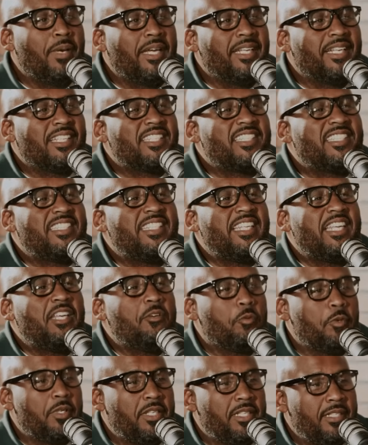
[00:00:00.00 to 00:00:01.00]
made a
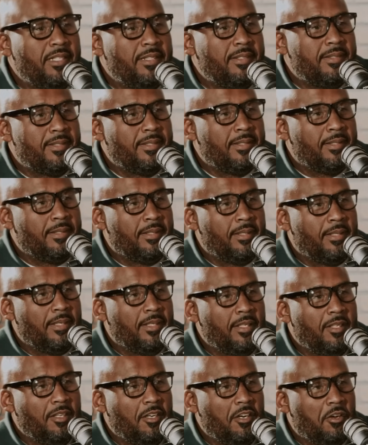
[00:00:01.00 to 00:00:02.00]
series
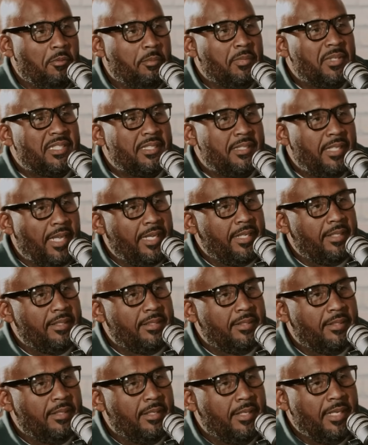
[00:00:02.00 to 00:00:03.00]
of
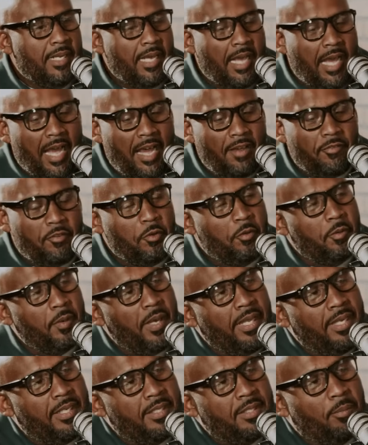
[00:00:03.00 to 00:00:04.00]
mistakes. I've
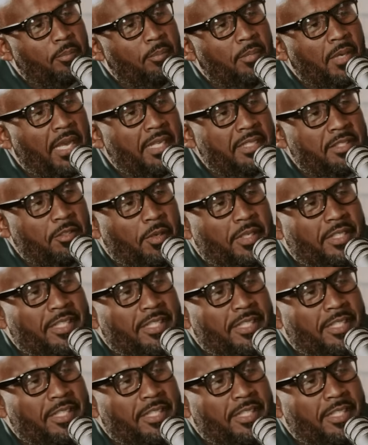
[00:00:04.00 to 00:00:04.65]
created some, and so